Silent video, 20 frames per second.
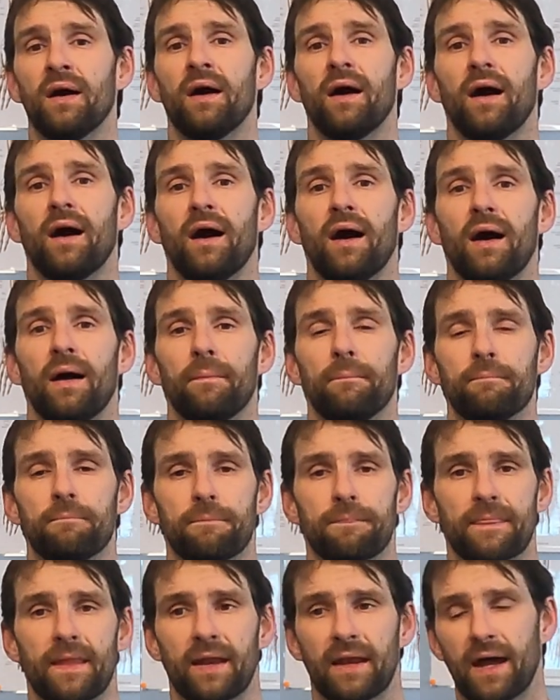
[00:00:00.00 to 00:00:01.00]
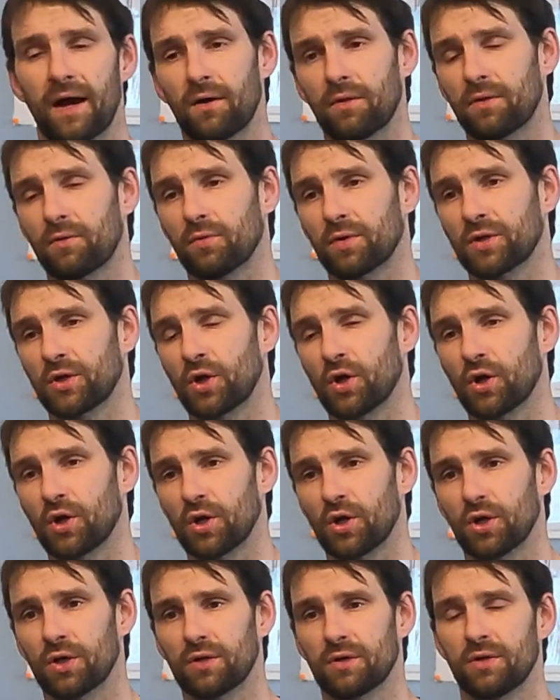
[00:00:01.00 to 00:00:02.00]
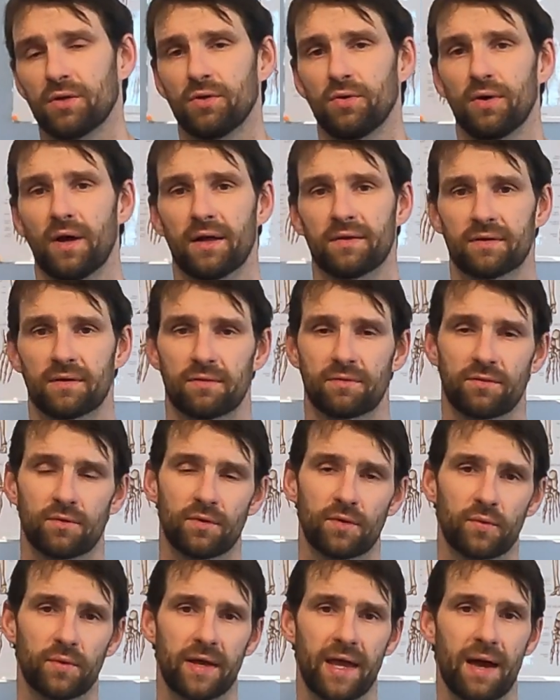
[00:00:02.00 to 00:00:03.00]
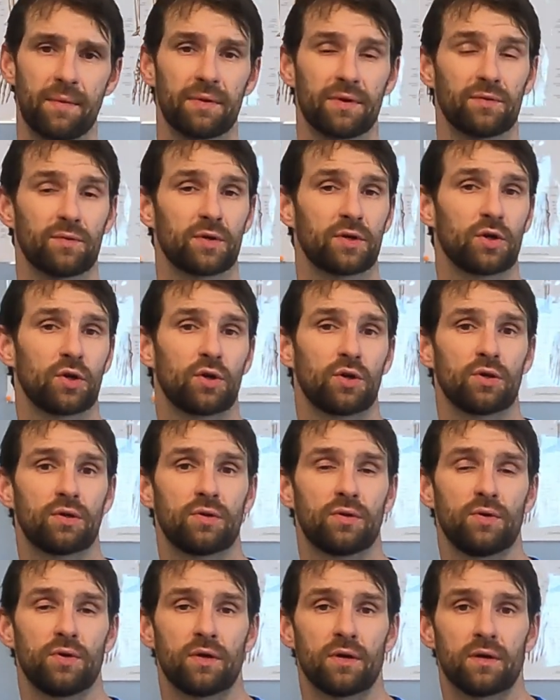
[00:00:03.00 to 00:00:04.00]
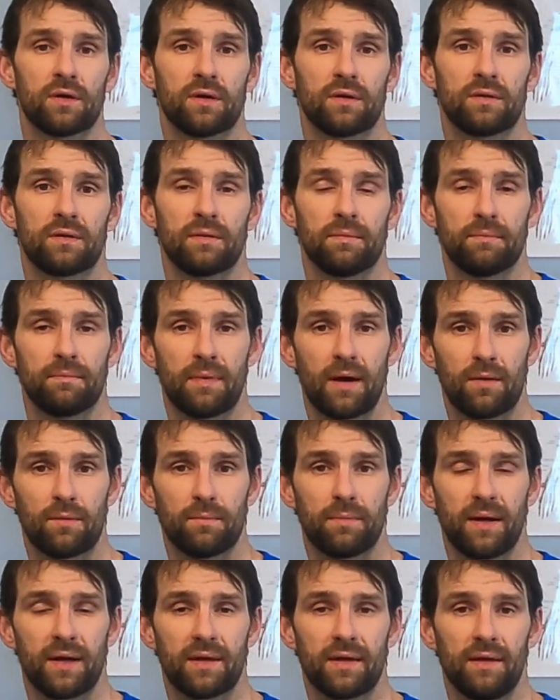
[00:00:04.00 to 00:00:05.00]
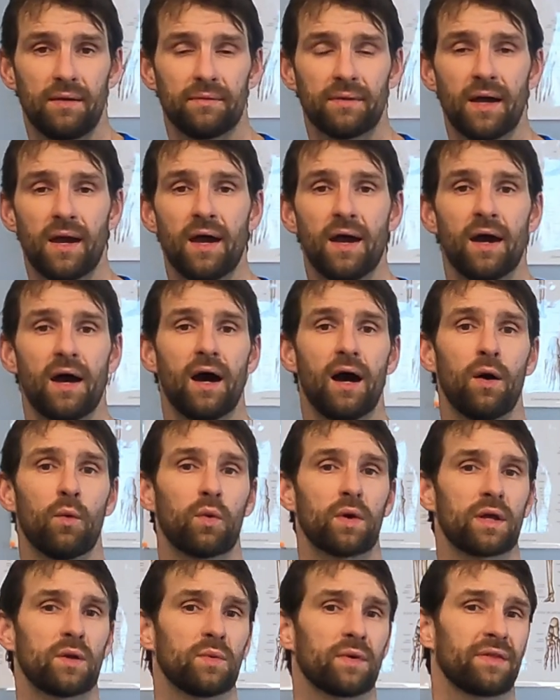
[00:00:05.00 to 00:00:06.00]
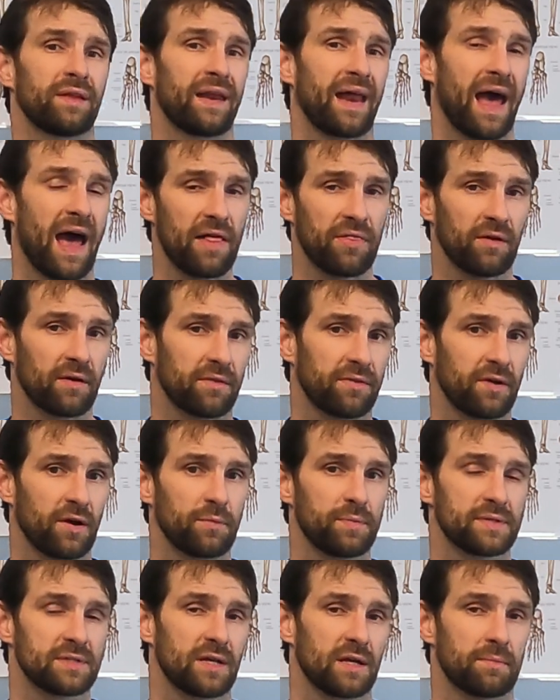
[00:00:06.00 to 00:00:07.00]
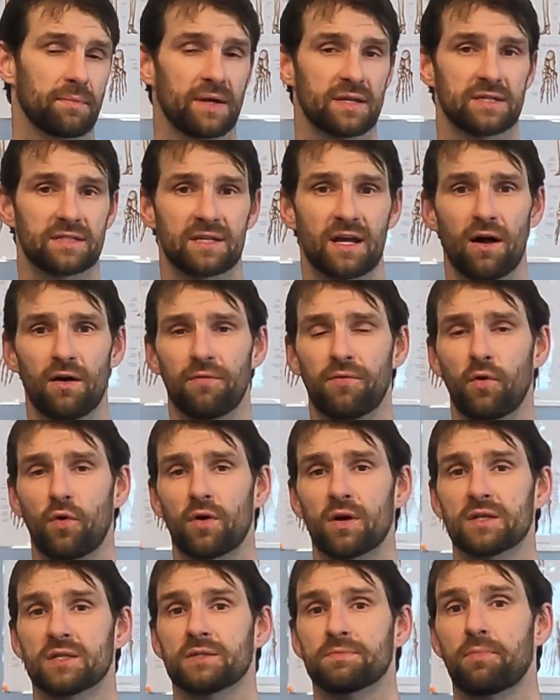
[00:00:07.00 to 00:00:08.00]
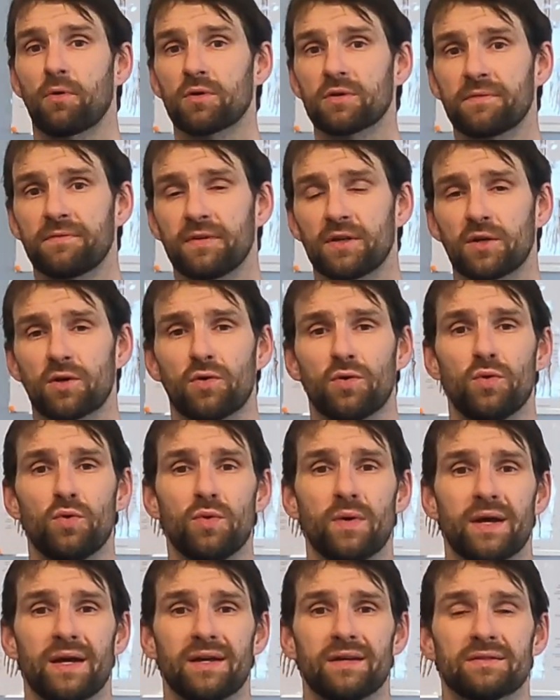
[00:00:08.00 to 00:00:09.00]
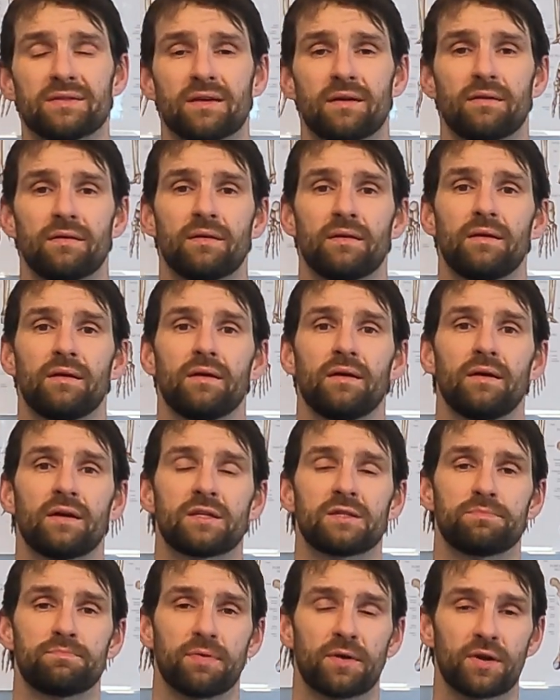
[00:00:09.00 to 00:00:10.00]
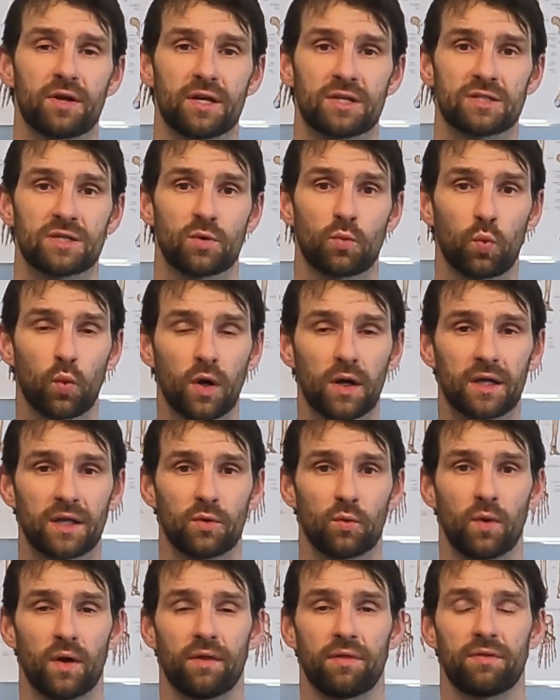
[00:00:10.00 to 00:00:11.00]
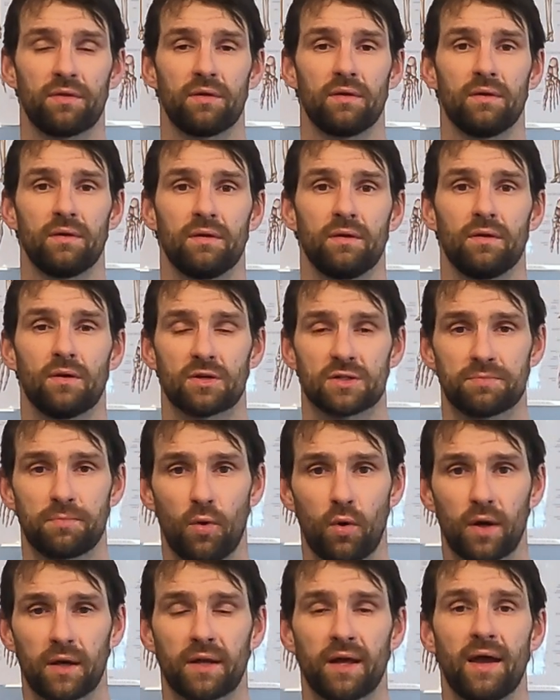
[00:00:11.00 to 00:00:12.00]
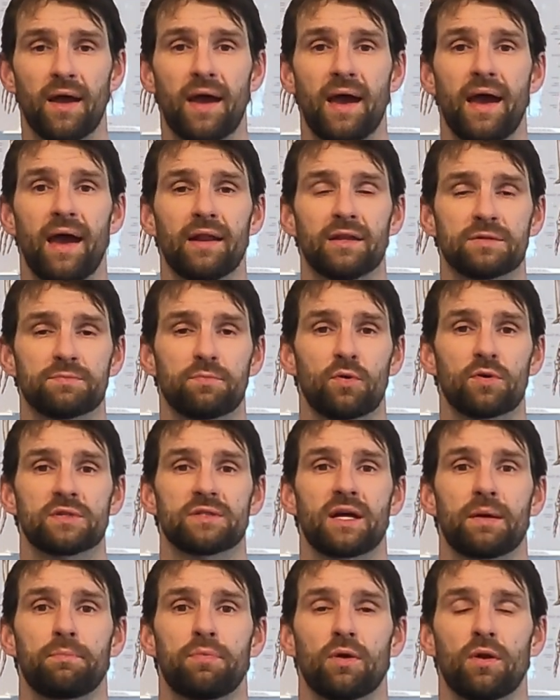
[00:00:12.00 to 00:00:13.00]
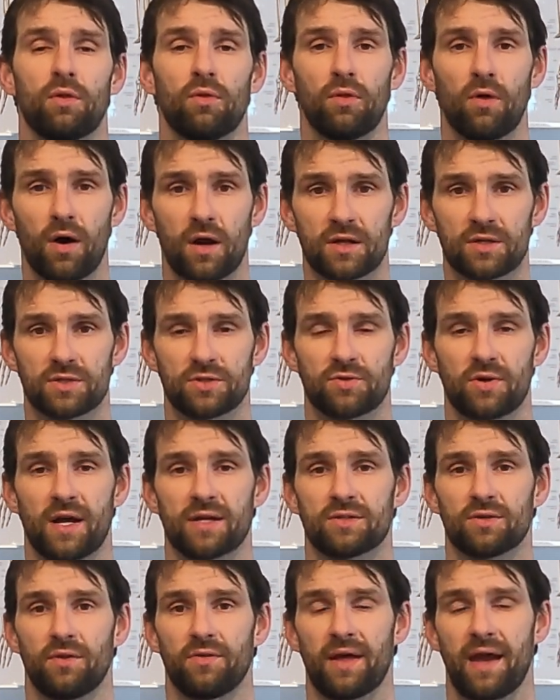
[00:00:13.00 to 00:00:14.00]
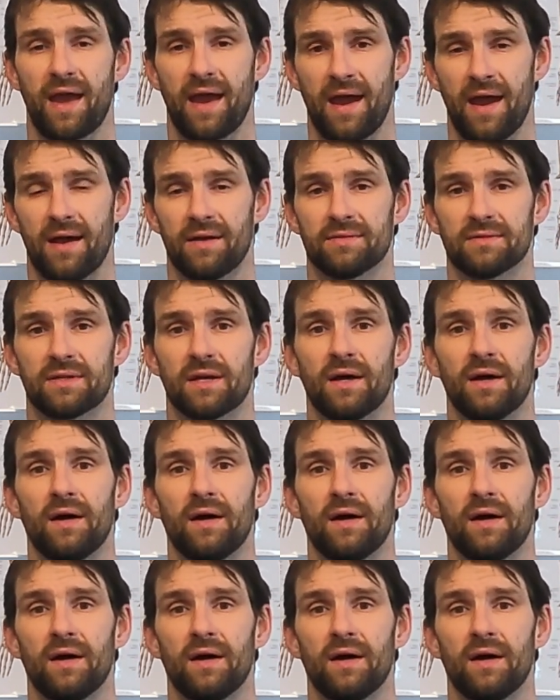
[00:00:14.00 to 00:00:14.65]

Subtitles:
And now the return to, through the rehab and the return to mountain biking, working with an athletic therapist like myself or a sports physio who is experienced in working with your sport and sports that put a lot of stress on the hands